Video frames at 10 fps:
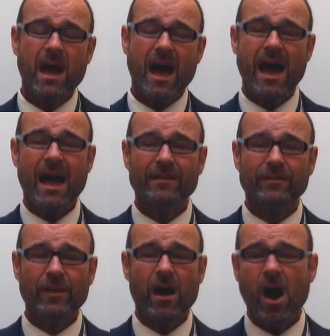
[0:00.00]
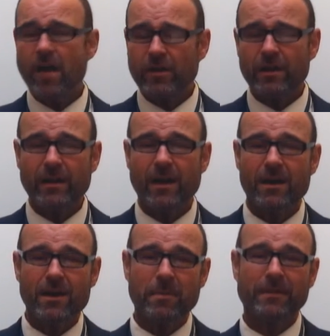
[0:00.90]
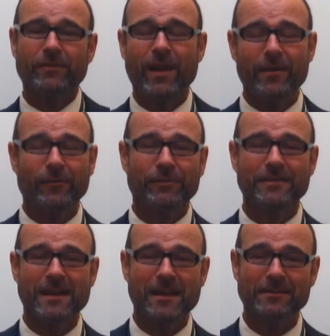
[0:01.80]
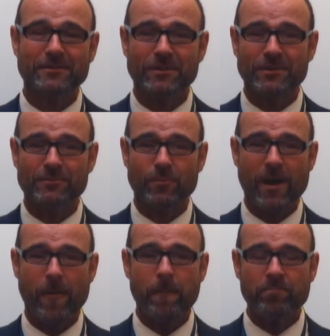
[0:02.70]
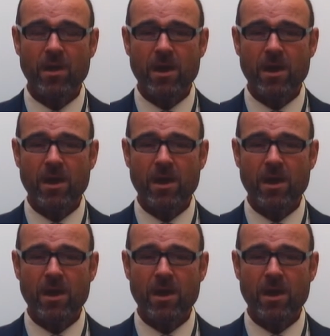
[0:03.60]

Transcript: And I've got a couple of tales to tell us as well.